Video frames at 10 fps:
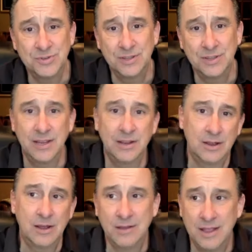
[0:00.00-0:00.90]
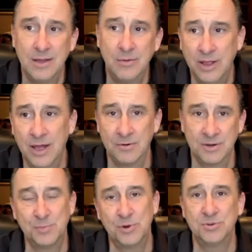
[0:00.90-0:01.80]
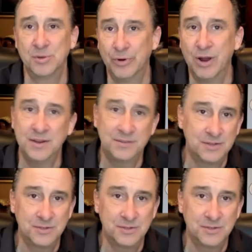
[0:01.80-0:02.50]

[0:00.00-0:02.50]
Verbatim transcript: and think okay we got our exposure to price and